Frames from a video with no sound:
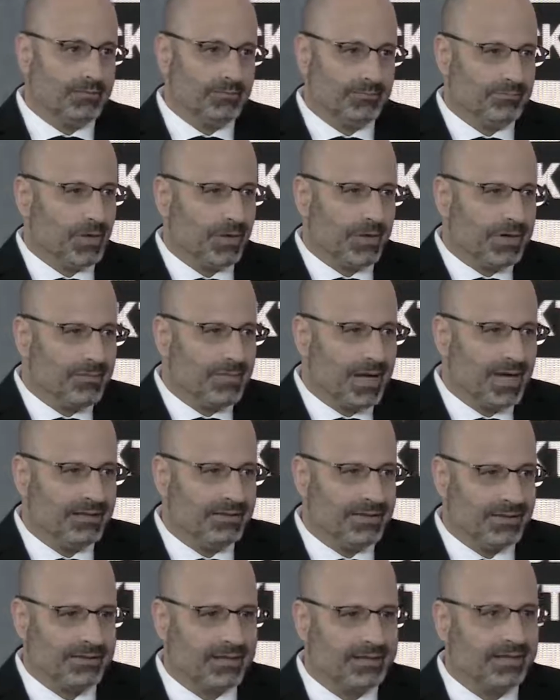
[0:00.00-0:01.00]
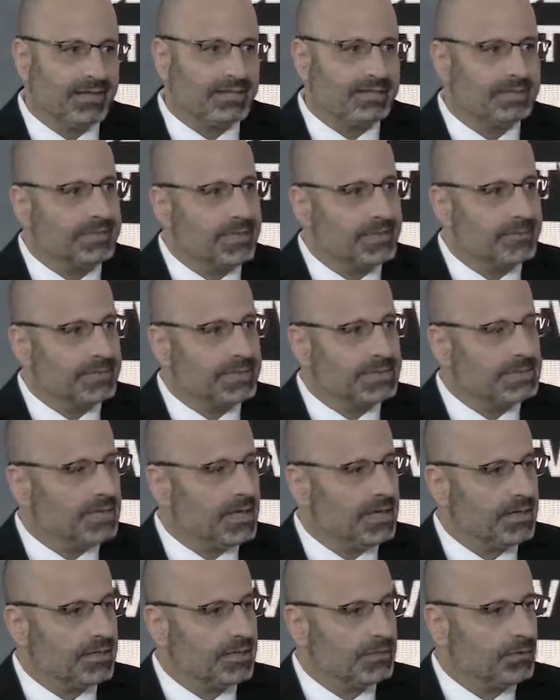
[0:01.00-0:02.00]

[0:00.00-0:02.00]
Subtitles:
bear in mind that the next step is like